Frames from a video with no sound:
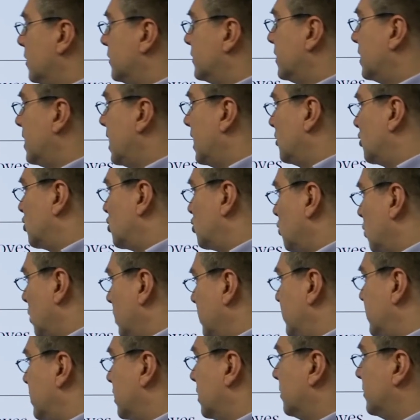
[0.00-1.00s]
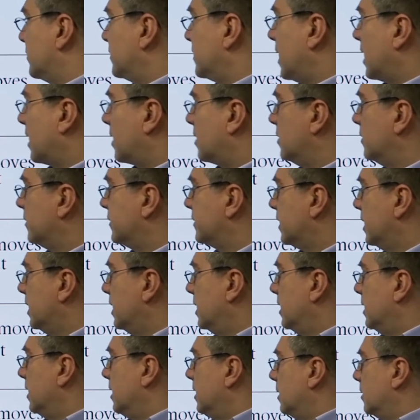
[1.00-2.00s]
Those are not short-term cycles.
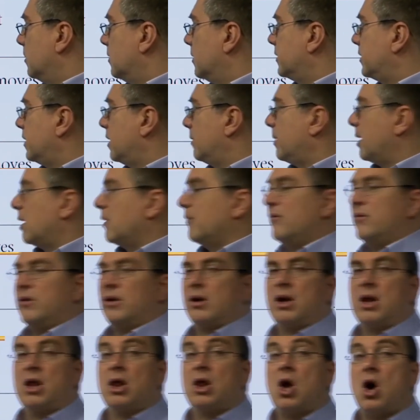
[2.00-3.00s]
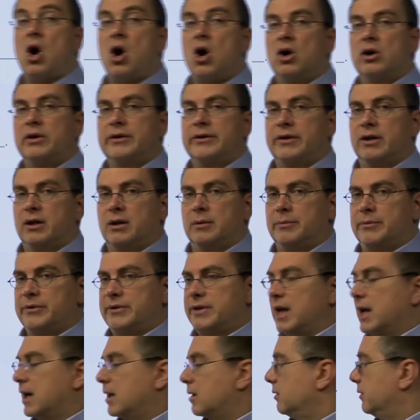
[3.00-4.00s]
We're talking about very long-term
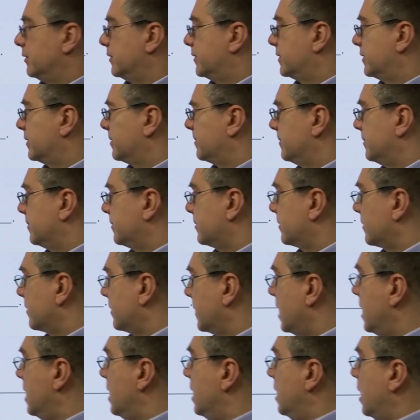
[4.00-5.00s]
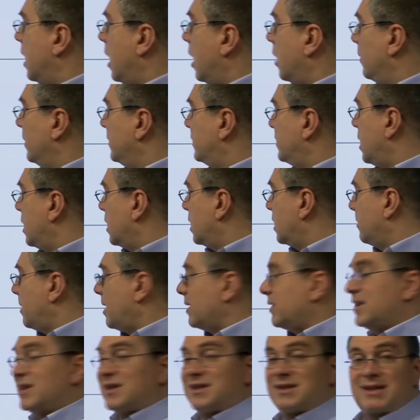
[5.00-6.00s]
cycles. Are we talking
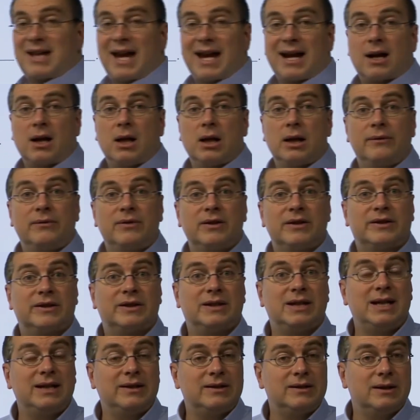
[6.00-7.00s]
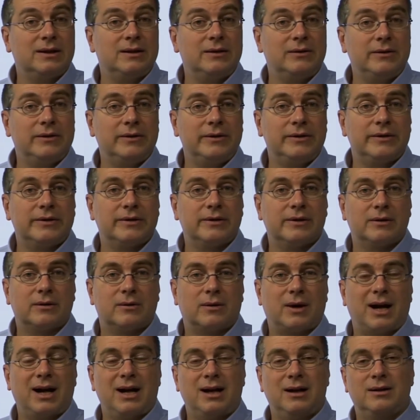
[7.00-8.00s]
about the cycle of the seasons,
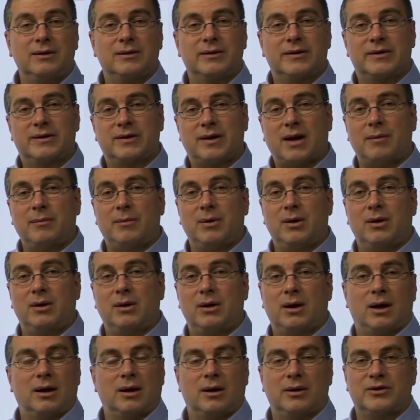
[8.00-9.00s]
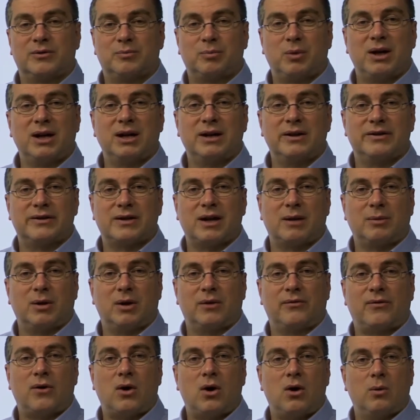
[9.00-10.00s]
right? Summer, spring,
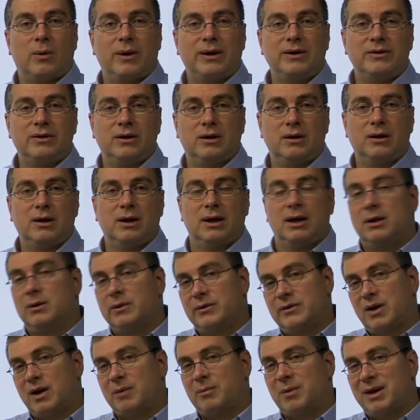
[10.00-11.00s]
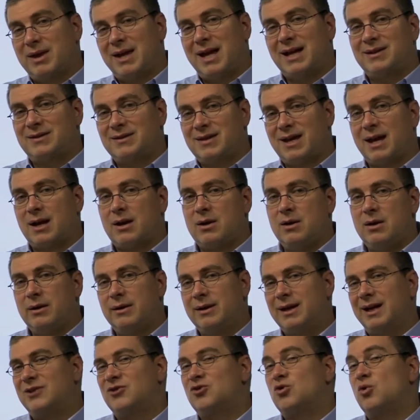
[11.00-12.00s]
summer, fall, winter? We talking about that cycle,
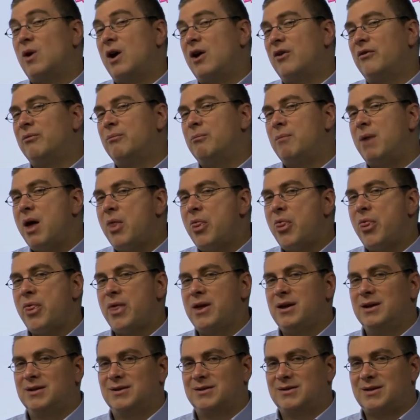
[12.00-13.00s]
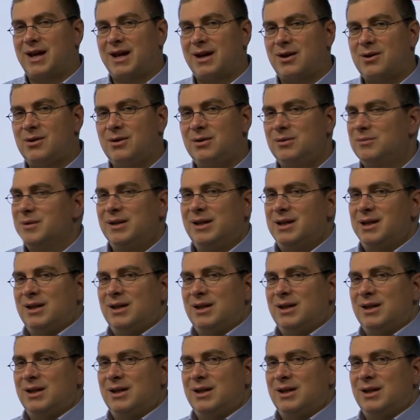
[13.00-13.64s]
that 12-month cycle?